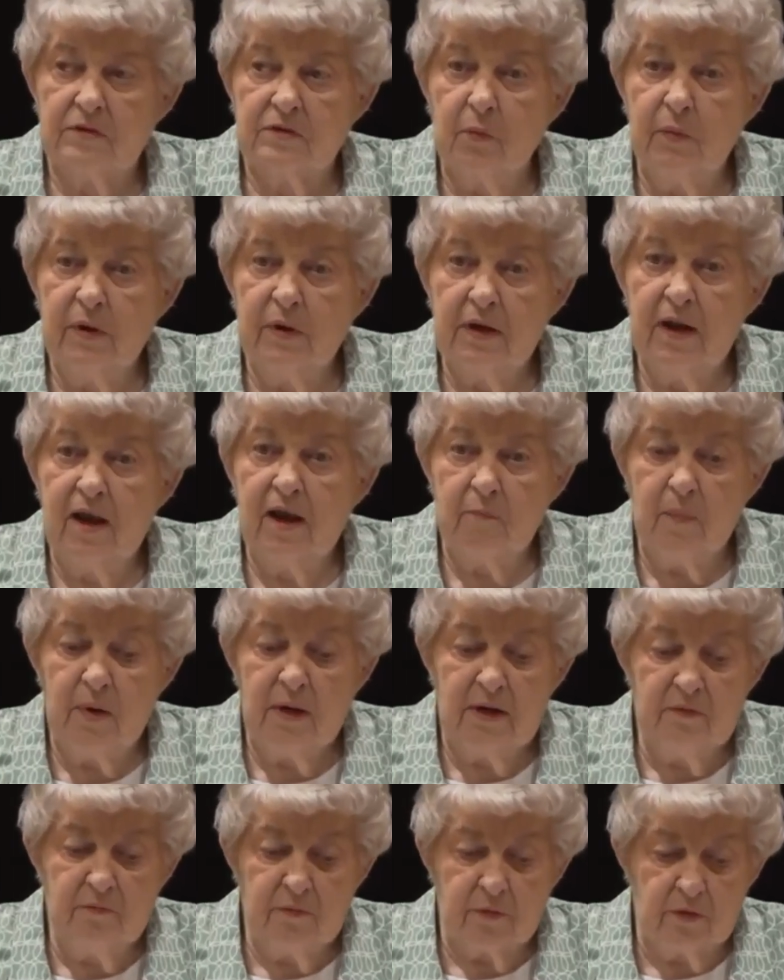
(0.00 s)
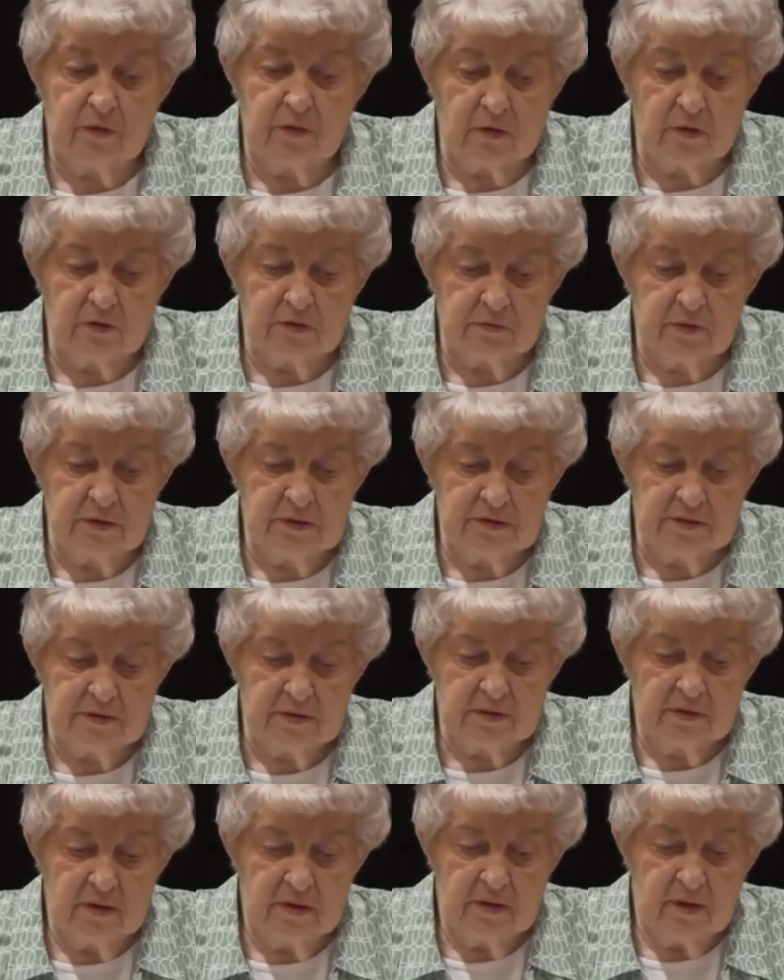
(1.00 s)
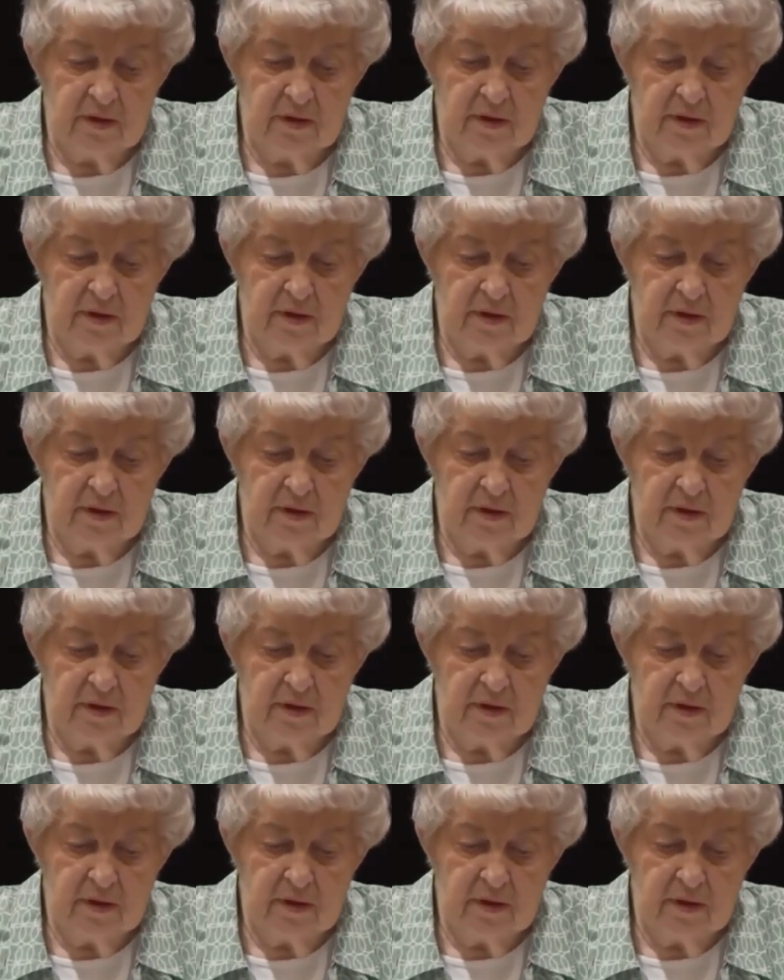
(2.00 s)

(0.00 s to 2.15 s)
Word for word: so we could have money for groceries.